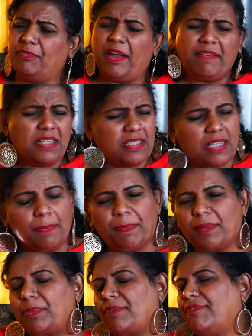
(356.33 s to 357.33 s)
very
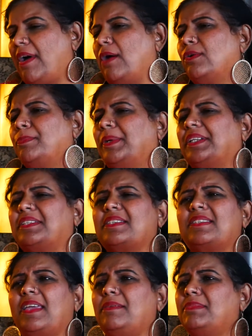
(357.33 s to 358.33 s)
deep and profound, but at the
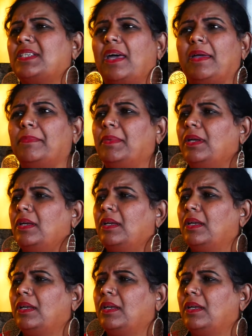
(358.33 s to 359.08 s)
same time